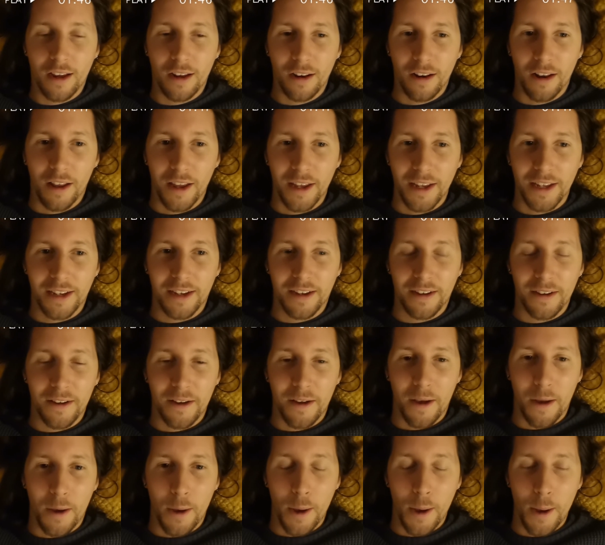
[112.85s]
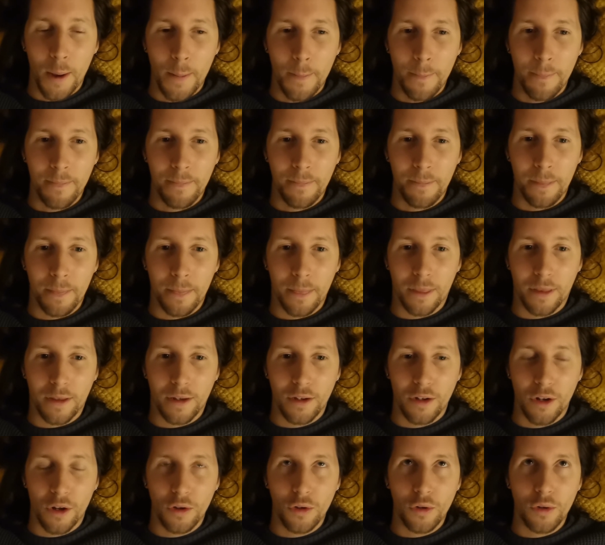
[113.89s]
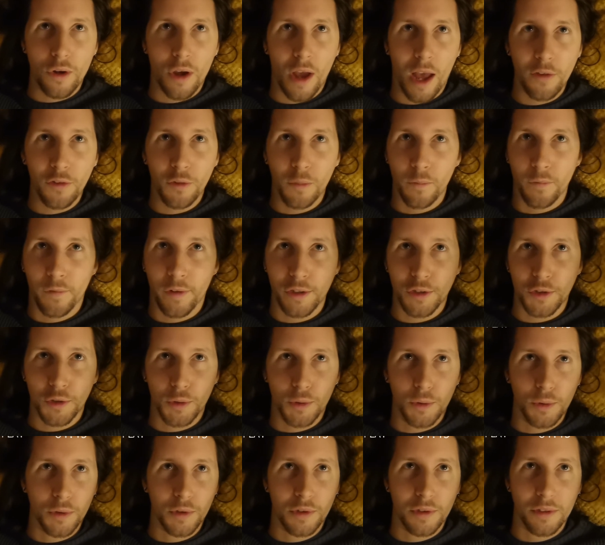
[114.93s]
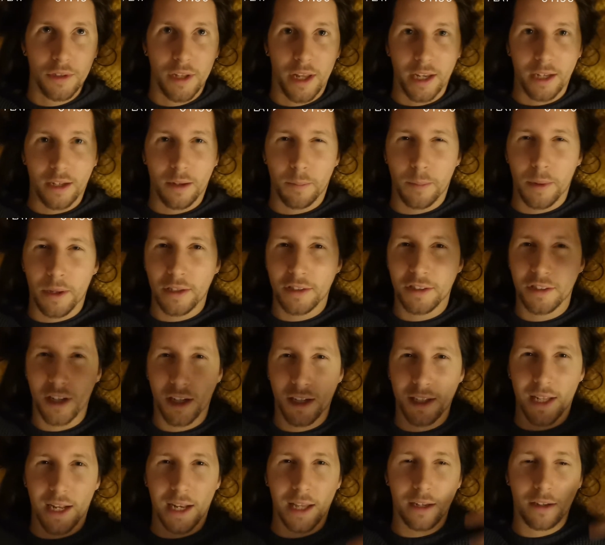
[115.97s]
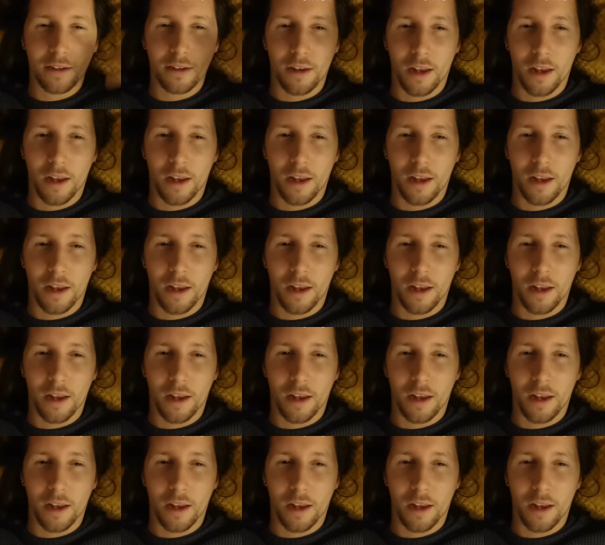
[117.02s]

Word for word: Like um, you know, you have some visuals and like a bit of psychedelic,